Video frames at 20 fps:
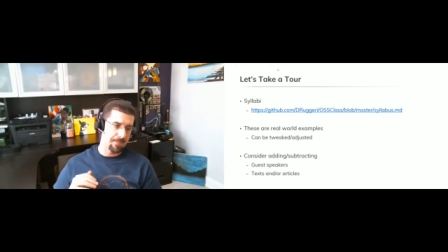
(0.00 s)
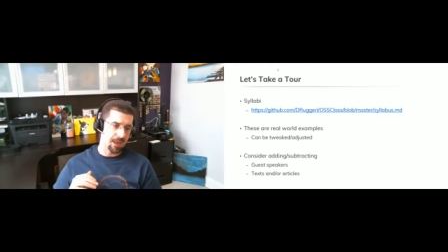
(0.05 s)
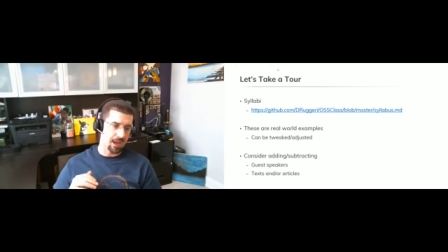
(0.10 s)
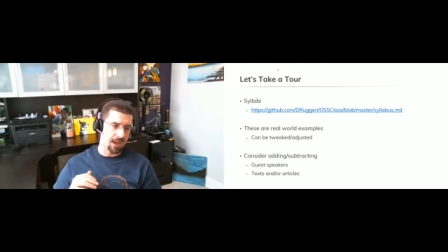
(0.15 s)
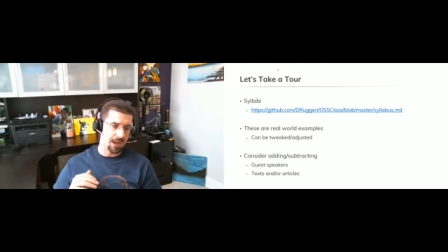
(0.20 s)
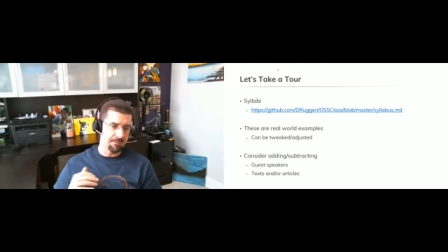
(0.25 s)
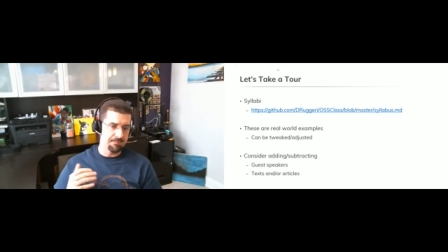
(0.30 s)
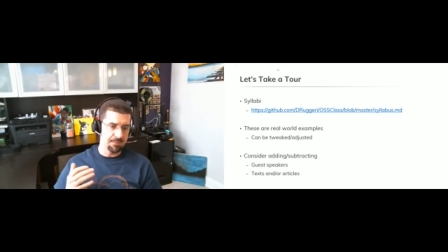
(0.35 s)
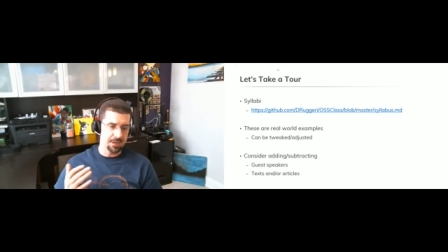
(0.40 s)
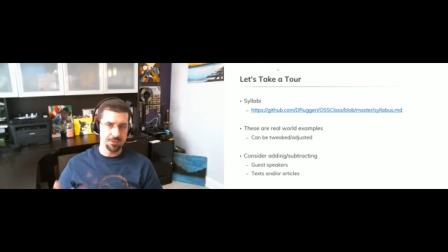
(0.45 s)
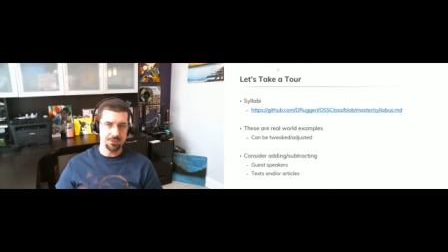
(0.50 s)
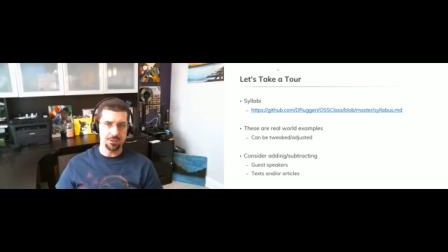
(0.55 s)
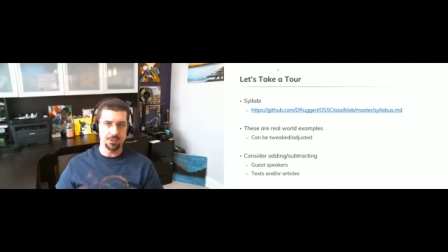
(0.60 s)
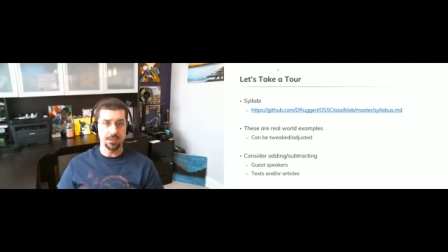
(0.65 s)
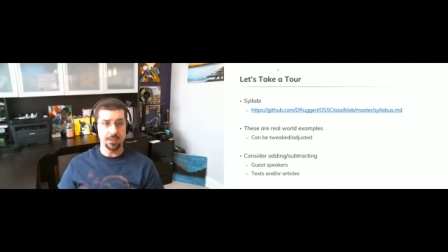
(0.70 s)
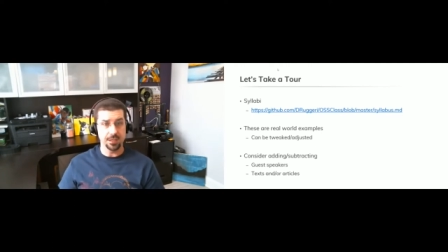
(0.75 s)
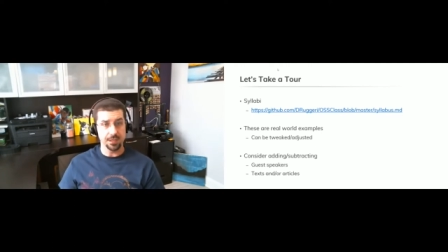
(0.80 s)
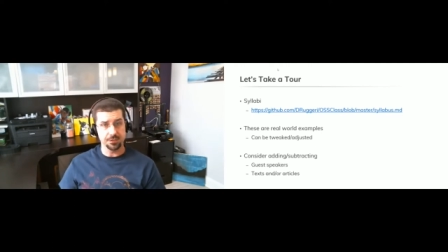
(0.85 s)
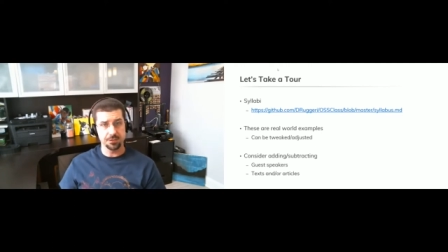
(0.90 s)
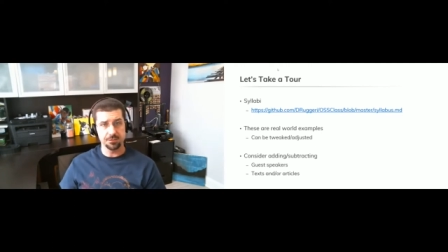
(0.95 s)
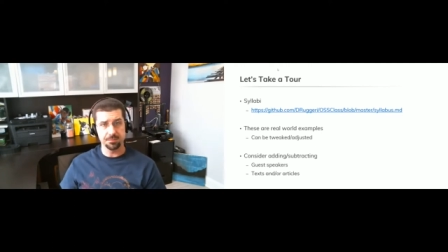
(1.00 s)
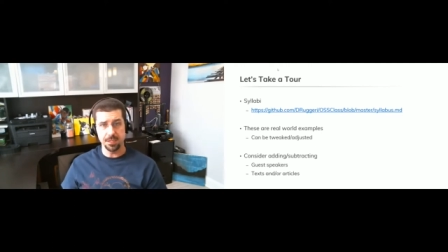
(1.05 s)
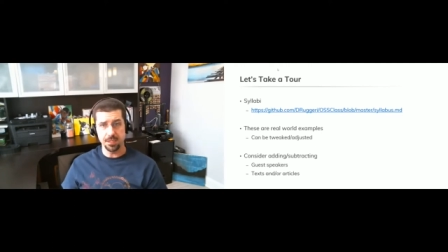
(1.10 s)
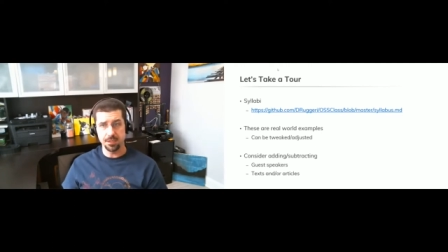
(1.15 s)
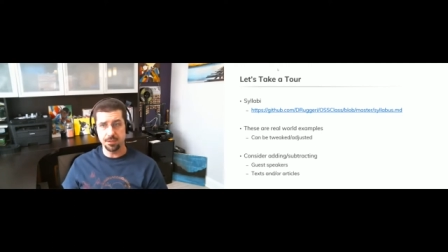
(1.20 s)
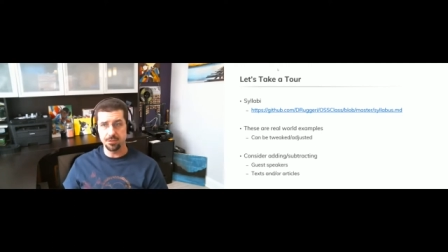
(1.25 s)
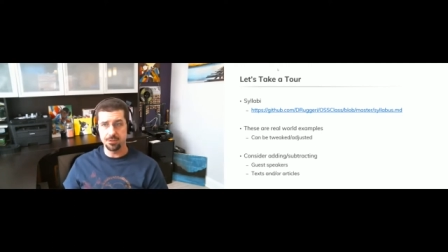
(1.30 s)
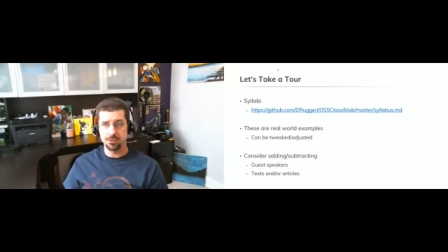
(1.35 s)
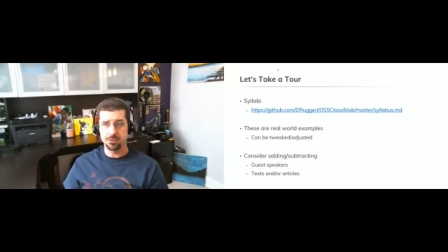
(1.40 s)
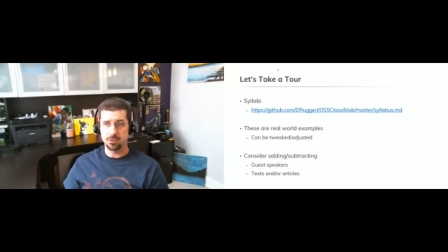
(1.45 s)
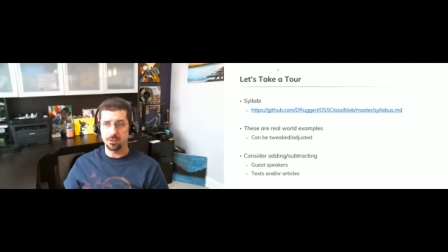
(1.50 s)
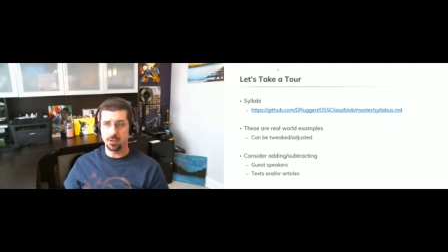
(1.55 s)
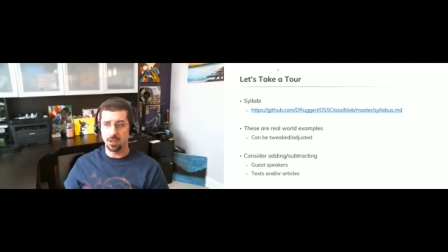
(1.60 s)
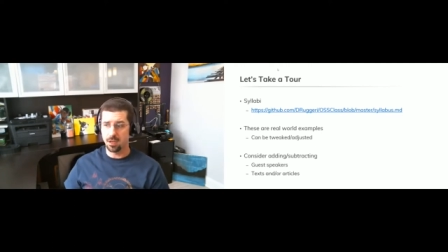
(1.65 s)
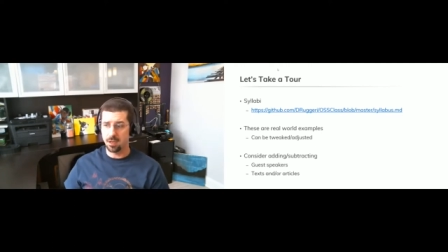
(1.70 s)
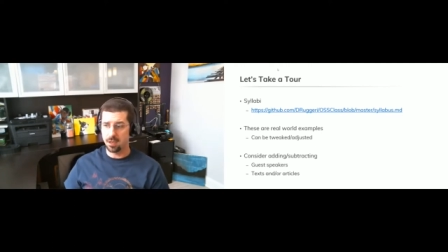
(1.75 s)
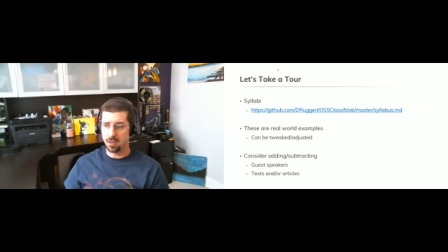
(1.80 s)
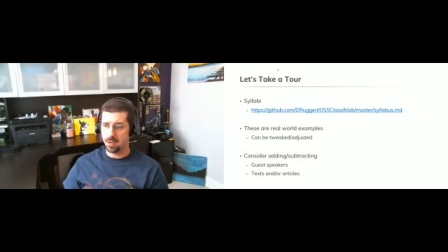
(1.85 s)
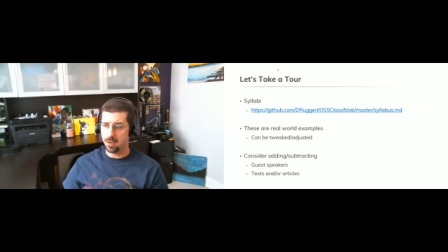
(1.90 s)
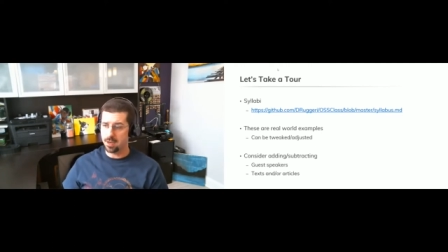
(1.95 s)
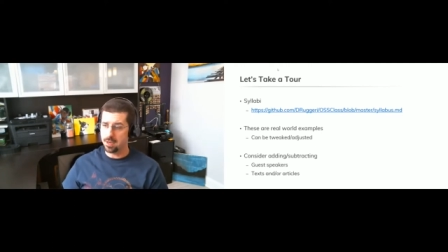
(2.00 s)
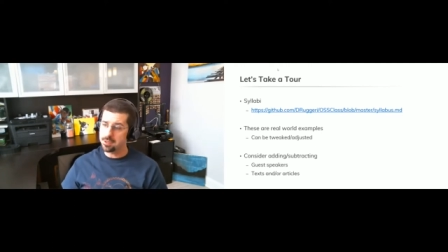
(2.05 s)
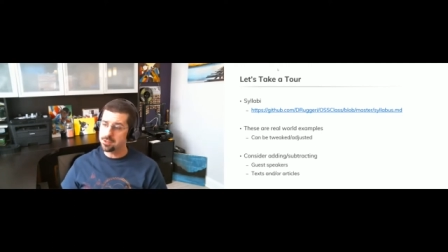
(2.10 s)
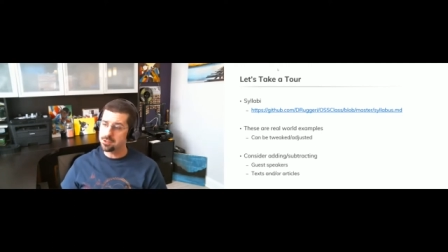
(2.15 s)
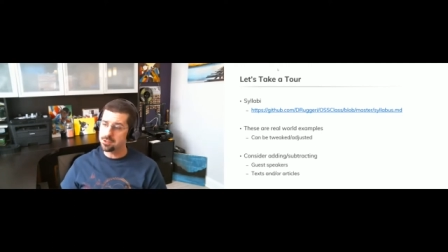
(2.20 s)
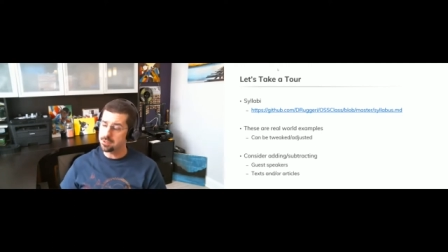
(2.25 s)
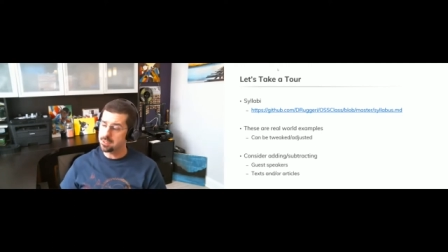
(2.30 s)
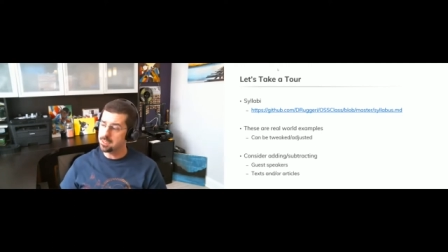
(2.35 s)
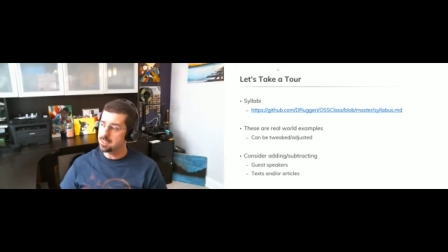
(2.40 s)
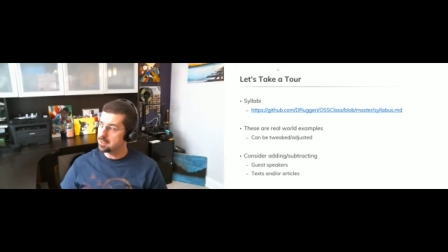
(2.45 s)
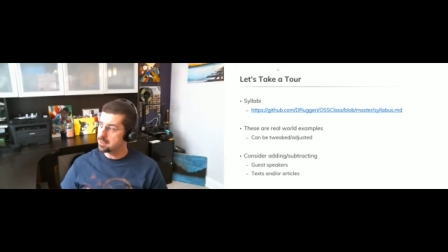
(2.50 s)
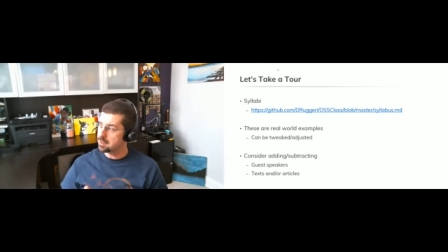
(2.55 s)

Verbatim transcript: I mentioned guest speakers. Uh, I actually,